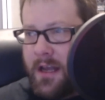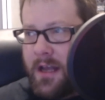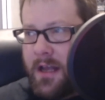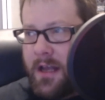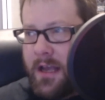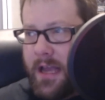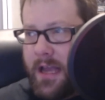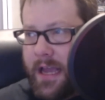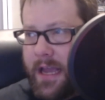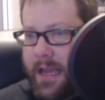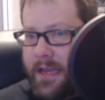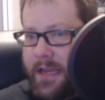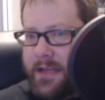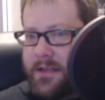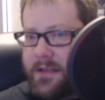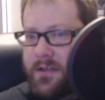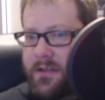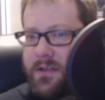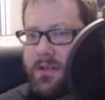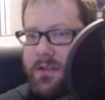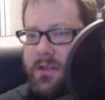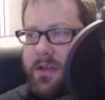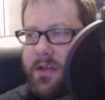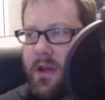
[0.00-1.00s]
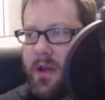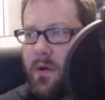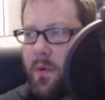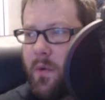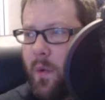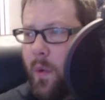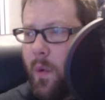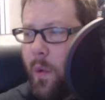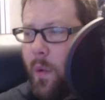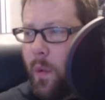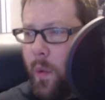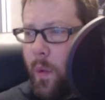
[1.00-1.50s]
is
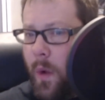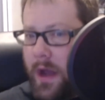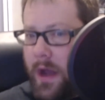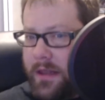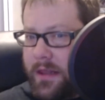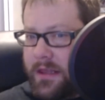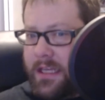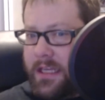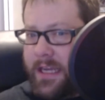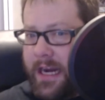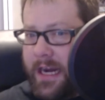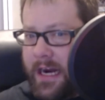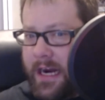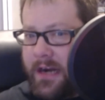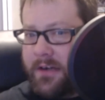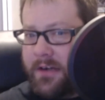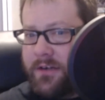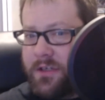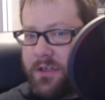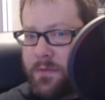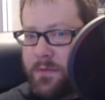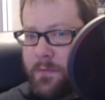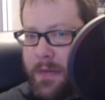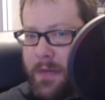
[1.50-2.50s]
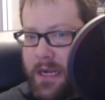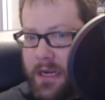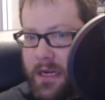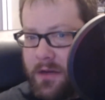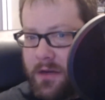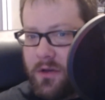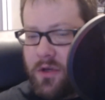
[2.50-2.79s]
what the characters mean